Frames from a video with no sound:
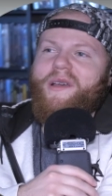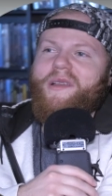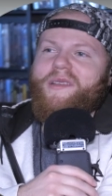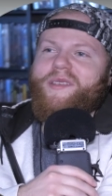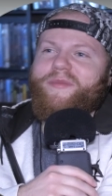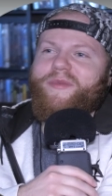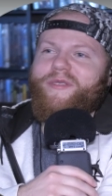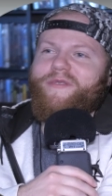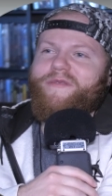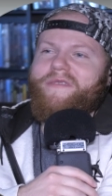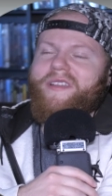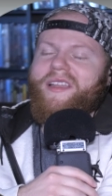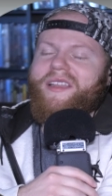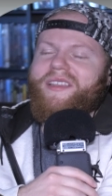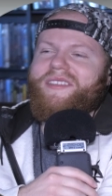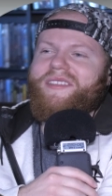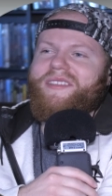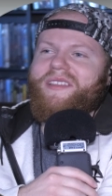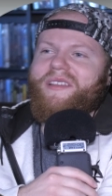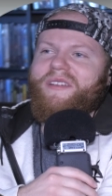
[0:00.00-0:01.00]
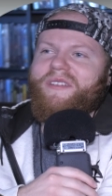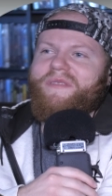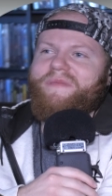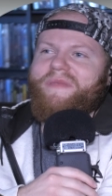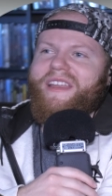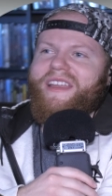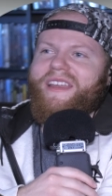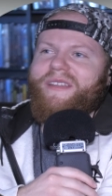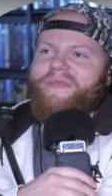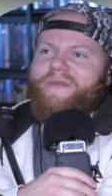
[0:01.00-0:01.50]
awesome effects though,
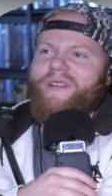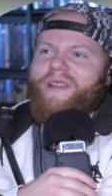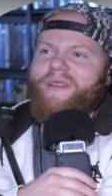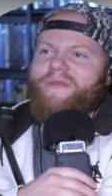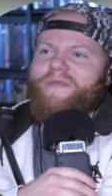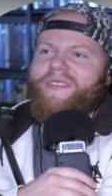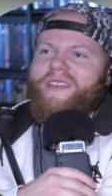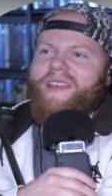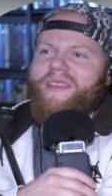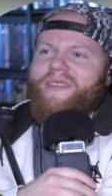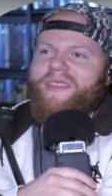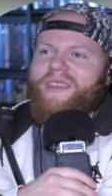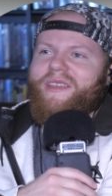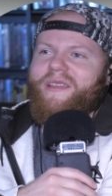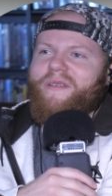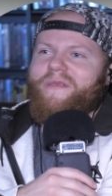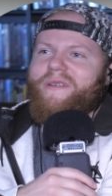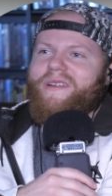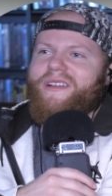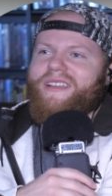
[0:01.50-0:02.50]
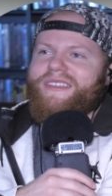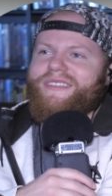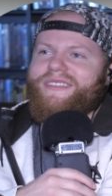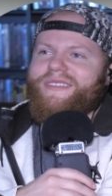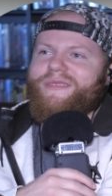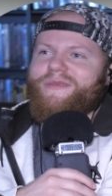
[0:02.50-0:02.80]
man. Whatever that thing was,